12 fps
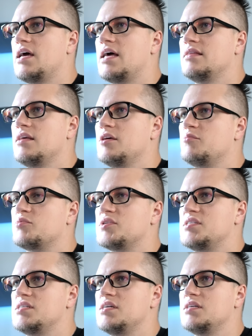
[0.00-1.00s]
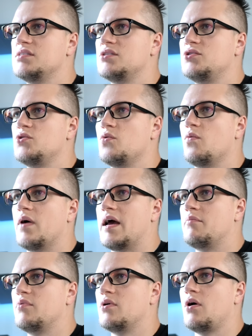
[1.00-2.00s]
then it proceeds to
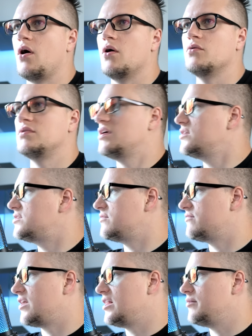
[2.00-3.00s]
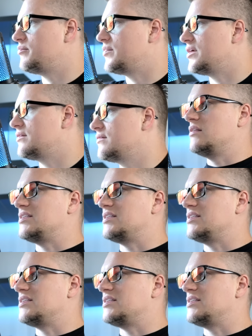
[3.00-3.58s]
web code development.